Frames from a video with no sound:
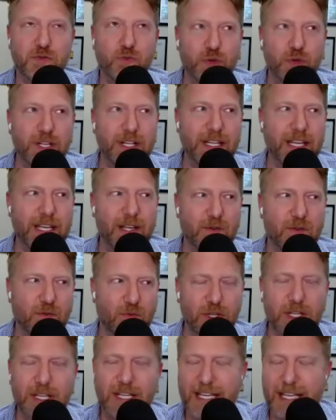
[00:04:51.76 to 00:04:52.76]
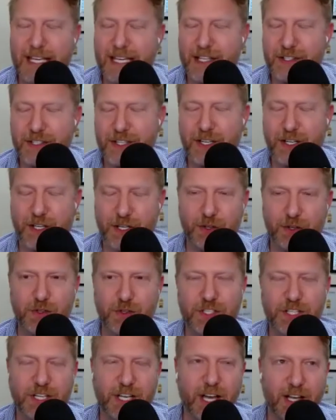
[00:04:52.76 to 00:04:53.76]
really really easy to
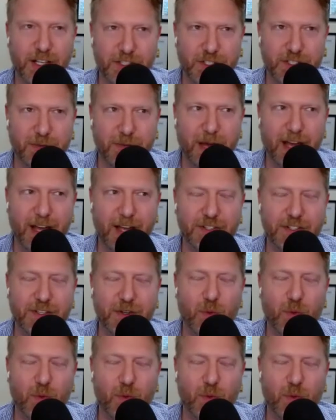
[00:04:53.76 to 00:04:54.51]
use and customize